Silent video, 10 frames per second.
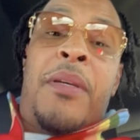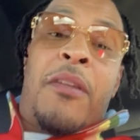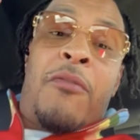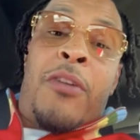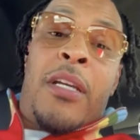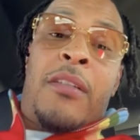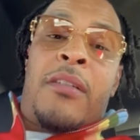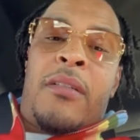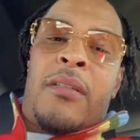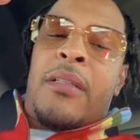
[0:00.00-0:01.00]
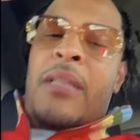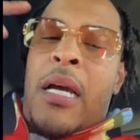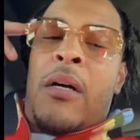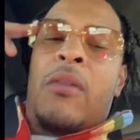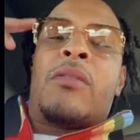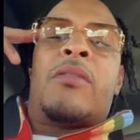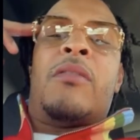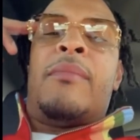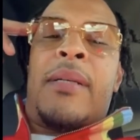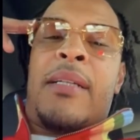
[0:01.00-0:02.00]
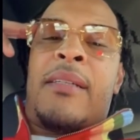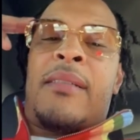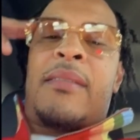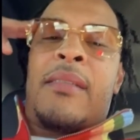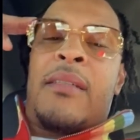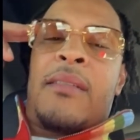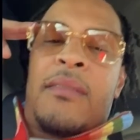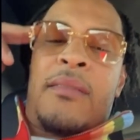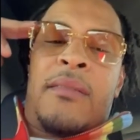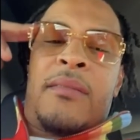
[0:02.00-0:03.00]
And being rich is also a mindset.